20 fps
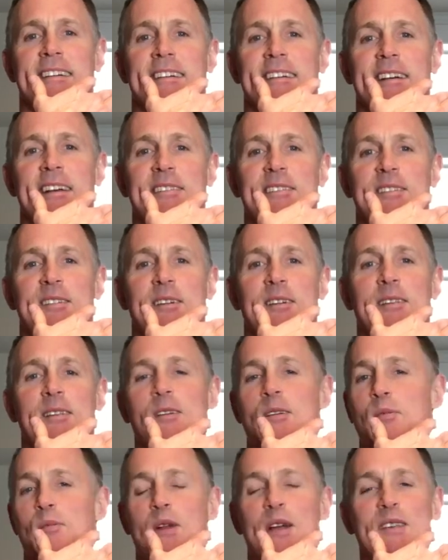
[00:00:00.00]
That's good. You
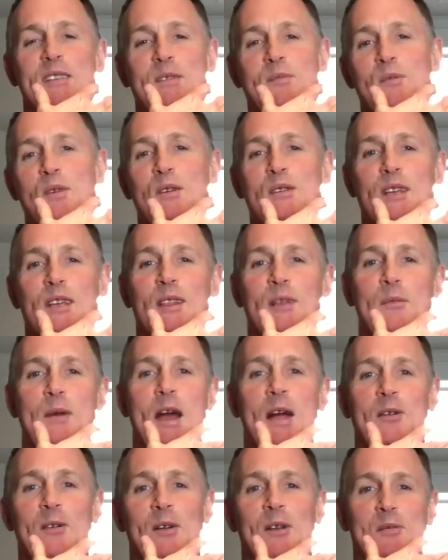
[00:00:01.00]
can play some music in the
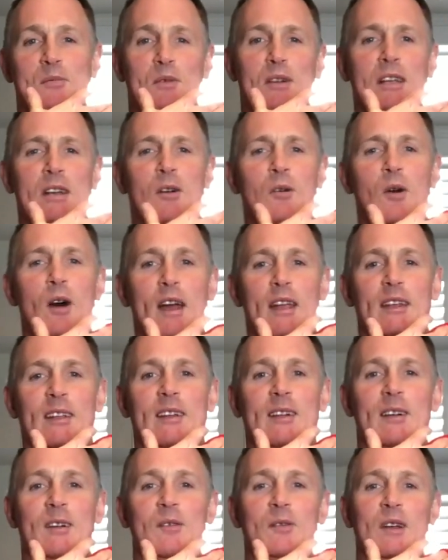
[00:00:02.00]
background. It's pretty quiet
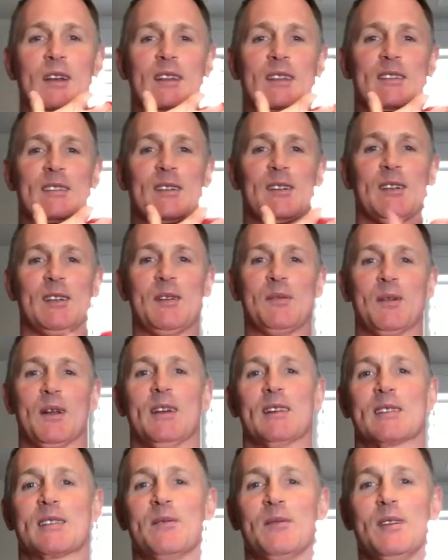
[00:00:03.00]
in here. We can certainly play
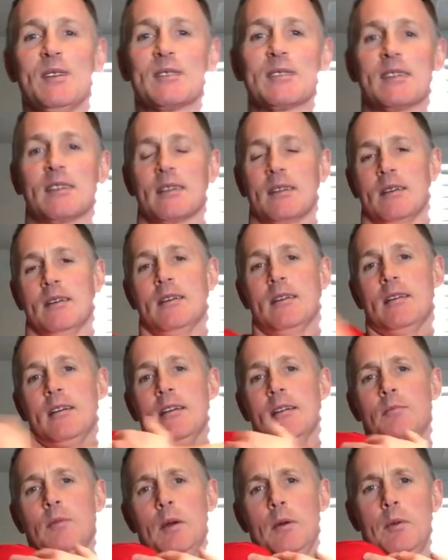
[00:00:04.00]
some music.
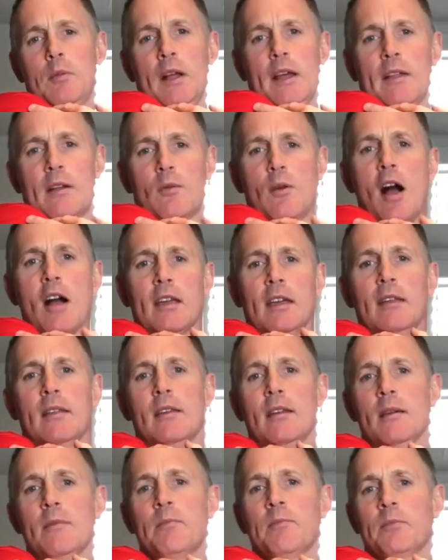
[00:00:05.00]
Maybe play the Rocky
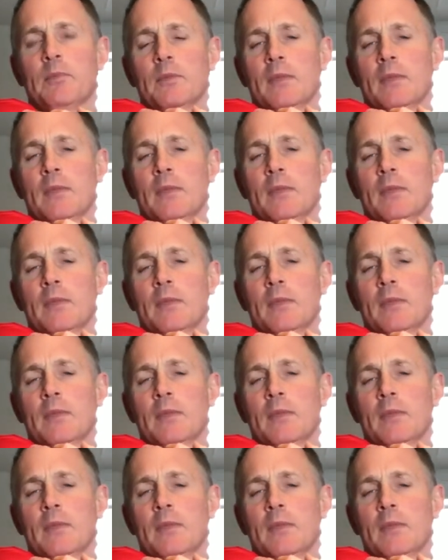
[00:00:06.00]
theme.